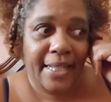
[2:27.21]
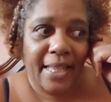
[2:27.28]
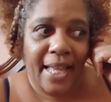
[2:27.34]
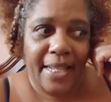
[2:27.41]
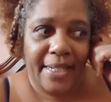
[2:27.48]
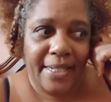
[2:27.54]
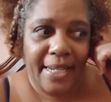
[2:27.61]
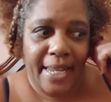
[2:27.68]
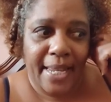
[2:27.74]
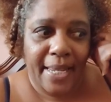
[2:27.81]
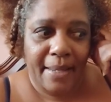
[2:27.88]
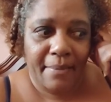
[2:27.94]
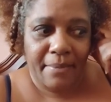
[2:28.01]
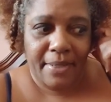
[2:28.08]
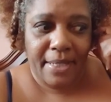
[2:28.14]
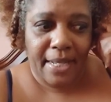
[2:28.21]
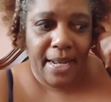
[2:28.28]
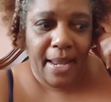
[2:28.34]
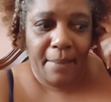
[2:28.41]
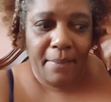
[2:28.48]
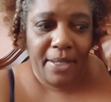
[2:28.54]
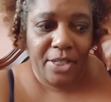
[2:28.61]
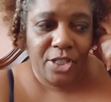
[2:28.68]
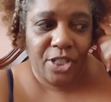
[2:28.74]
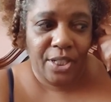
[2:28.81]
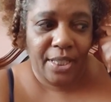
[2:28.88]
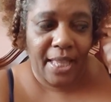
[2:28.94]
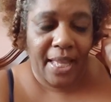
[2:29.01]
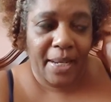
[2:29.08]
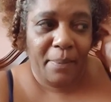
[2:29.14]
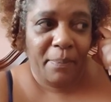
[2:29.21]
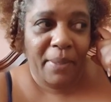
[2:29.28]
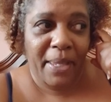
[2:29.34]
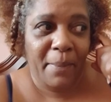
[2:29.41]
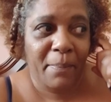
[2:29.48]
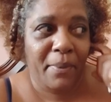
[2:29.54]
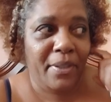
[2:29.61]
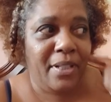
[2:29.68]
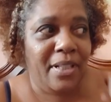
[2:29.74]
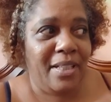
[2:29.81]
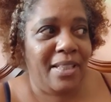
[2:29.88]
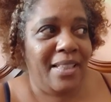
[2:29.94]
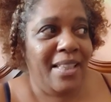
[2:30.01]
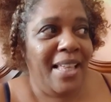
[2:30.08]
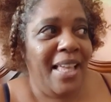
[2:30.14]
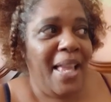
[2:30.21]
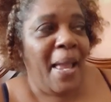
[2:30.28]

lot of names and I mentioned a lot of people,